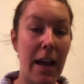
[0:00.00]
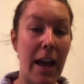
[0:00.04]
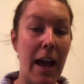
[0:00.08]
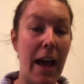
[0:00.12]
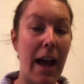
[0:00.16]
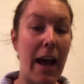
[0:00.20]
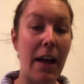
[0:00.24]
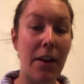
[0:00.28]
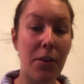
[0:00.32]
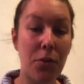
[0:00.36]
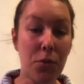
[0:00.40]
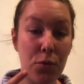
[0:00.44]

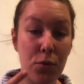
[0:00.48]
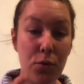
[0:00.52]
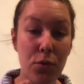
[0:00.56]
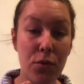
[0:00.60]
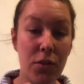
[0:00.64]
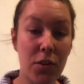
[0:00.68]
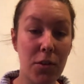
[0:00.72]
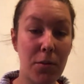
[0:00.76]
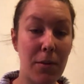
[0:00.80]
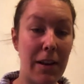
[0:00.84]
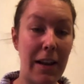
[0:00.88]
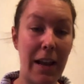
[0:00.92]
and
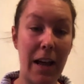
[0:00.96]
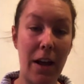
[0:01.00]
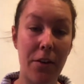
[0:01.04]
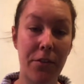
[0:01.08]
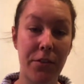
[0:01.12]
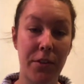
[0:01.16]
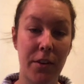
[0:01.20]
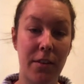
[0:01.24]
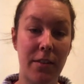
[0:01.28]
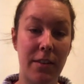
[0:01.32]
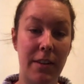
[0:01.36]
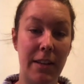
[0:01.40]
also allows
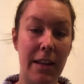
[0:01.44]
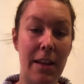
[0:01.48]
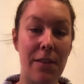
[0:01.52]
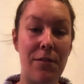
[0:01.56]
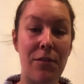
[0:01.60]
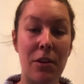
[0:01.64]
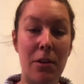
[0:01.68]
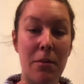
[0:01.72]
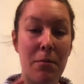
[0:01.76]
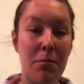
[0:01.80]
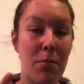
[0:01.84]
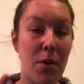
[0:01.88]
us to give
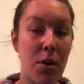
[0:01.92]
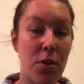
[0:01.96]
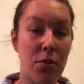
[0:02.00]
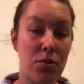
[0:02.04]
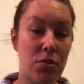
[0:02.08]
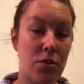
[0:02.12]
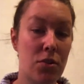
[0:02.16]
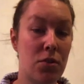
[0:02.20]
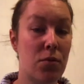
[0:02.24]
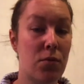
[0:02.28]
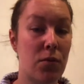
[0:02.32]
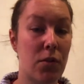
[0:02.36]
an
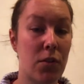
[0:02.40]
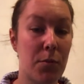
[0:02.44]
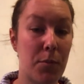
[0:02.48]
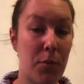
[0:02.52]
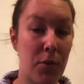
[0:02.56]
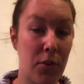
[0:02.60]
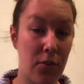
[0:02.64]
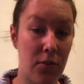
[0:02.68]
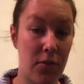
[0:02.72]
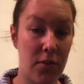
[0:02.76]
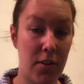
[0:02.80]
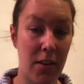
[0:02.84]
emotional
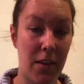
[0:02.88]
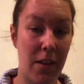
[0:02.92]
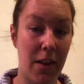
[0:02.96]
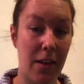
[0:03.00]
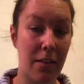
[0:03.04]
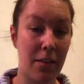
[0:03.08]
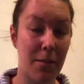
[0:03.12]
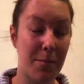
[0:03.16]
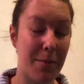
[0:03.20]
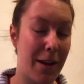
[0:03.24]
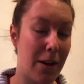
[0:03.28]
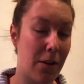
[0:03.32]
response to that
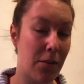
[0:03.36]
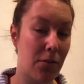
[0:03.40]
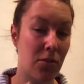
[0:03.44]
smell.